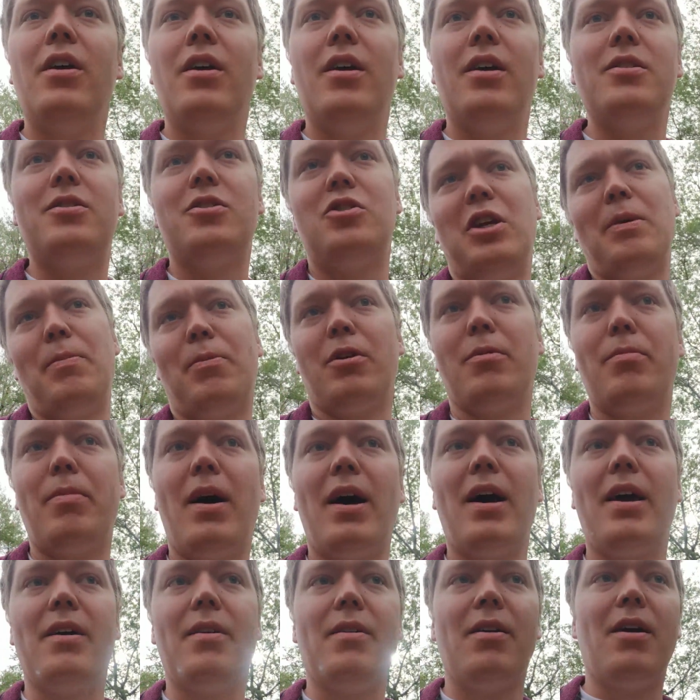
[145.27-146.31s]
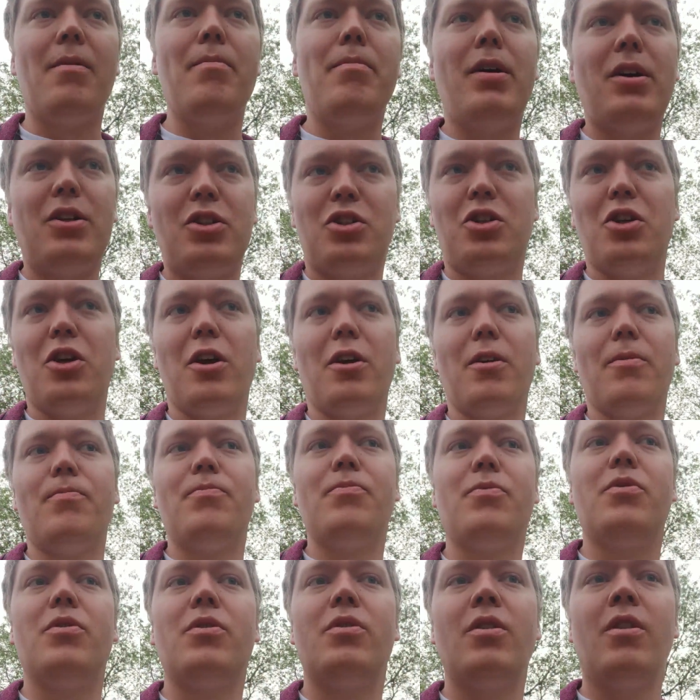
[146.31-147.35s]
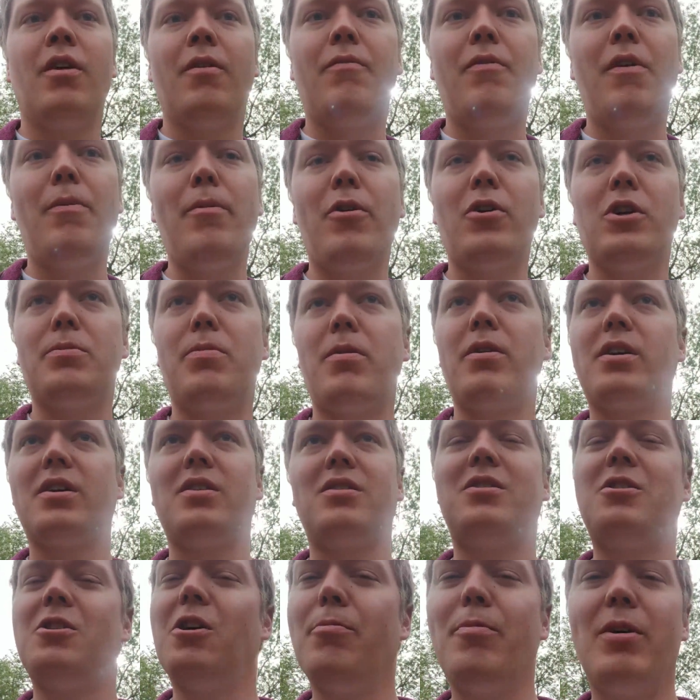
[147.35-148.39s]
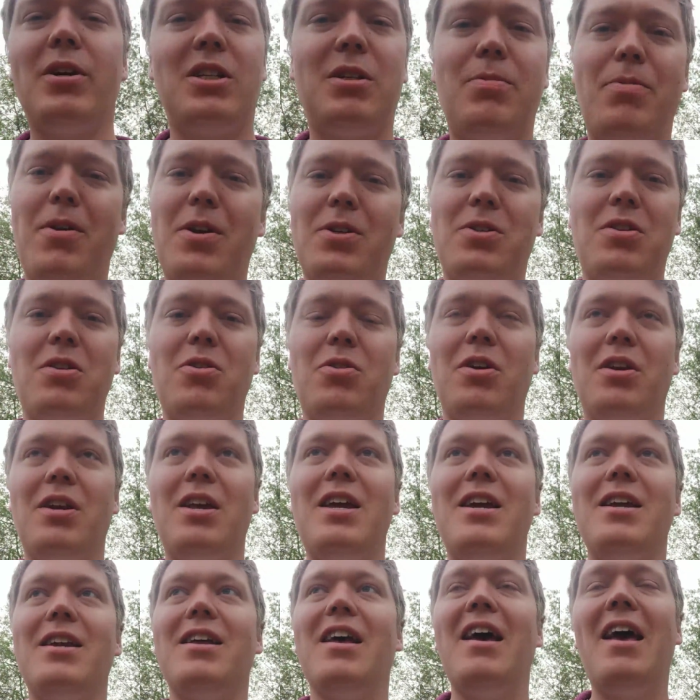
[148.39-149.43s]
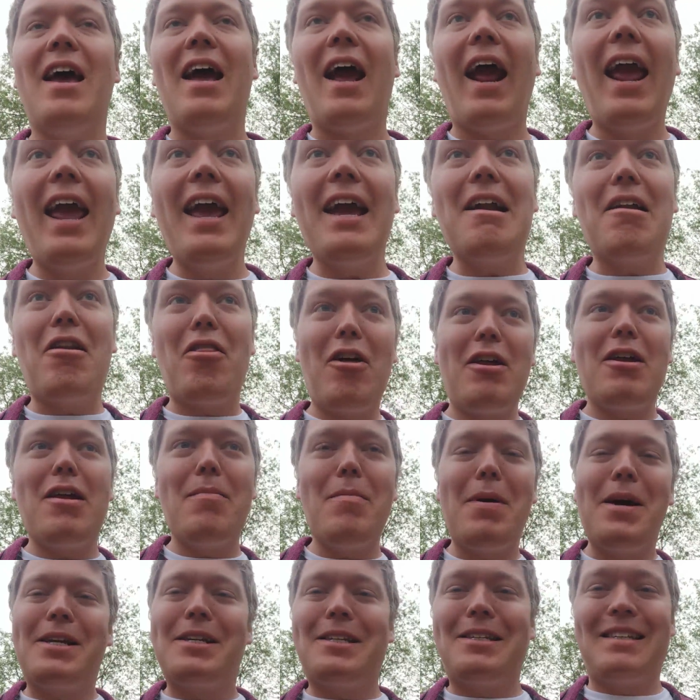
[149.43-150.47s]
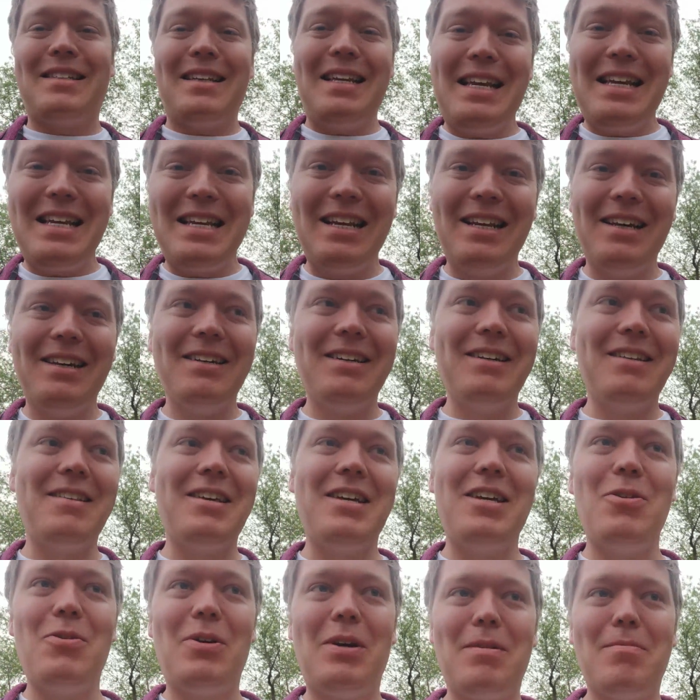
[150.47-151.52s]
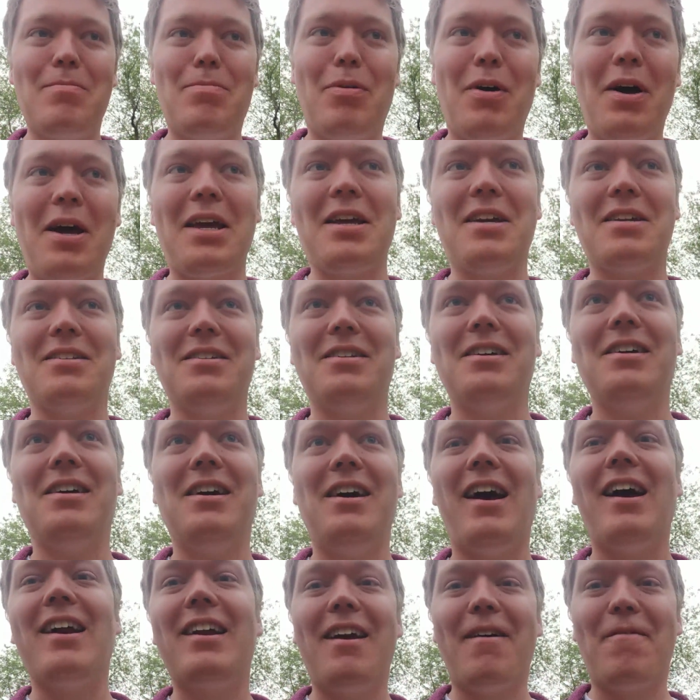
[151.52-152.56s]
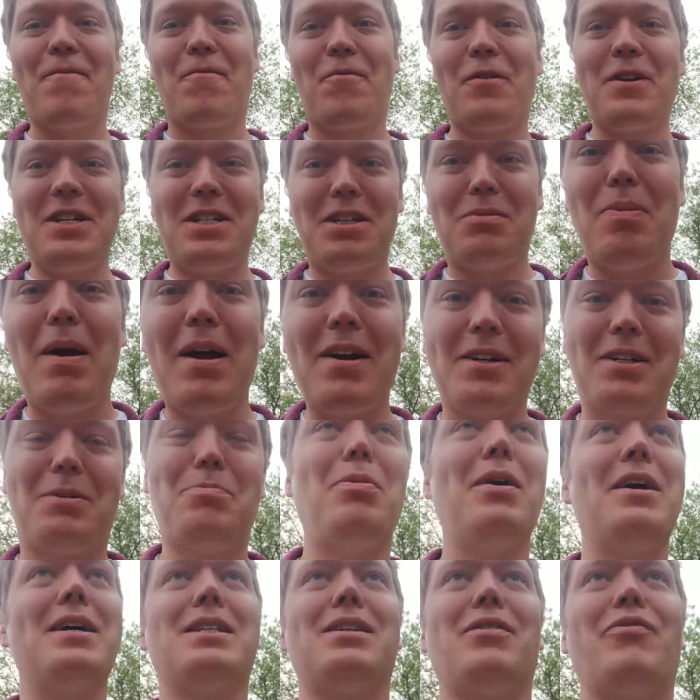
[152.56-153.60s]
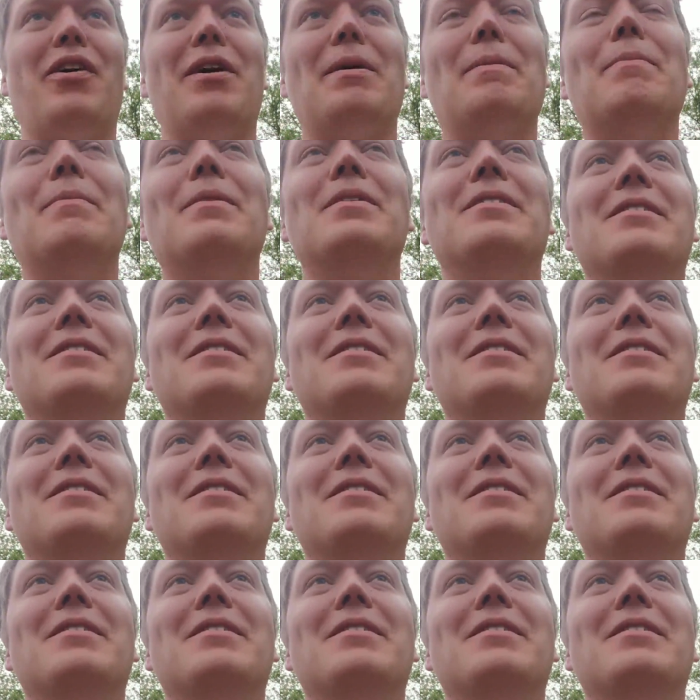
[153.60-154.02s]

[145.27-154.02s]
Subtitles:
It's cheaper to buy a mixture. The female asparagus still makes spears that you can eat, and then it makes seed that you can plant and get free asparagus plants from.